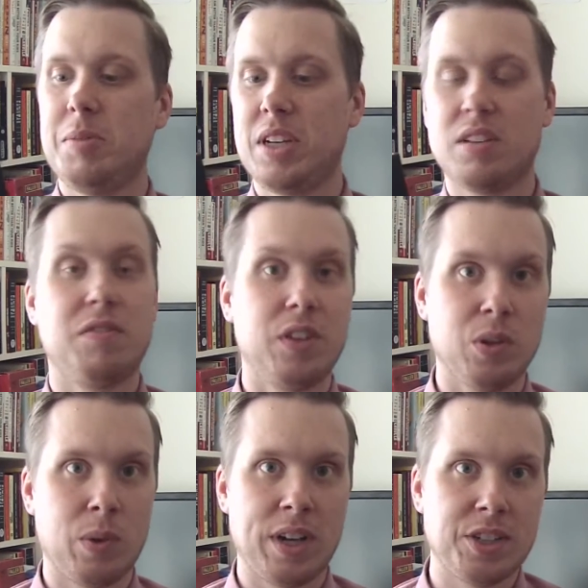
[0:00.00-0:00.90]
being in the
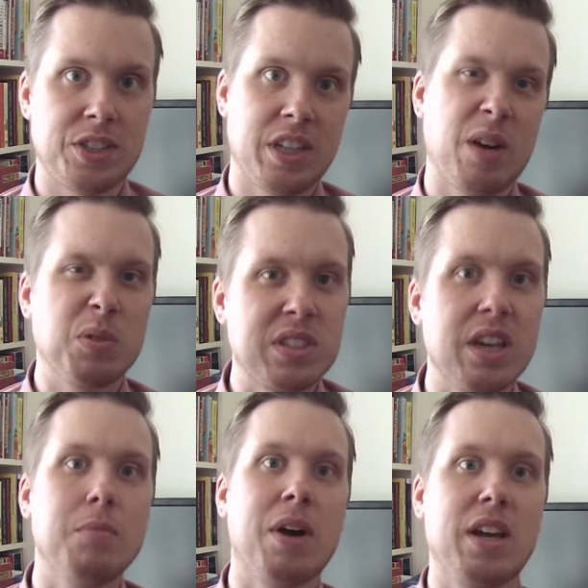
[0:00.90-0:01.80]
field when I just did that, was
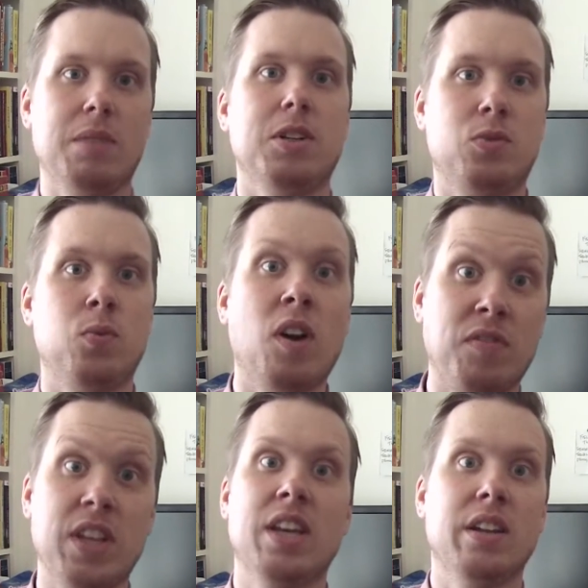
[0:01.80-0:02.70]
get my image
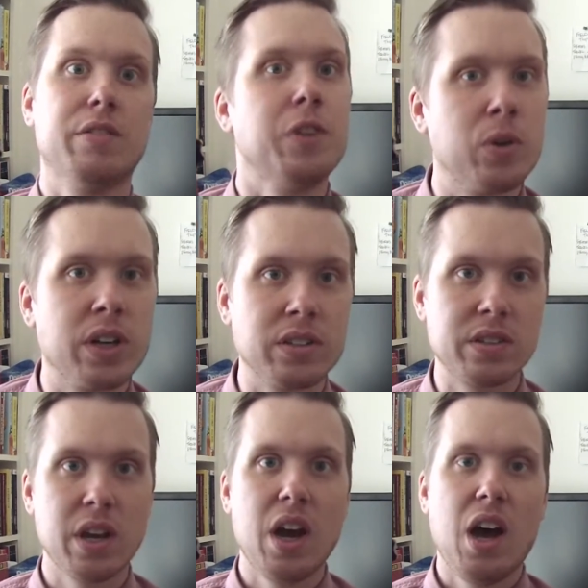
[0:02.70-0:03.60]
roughly into focus.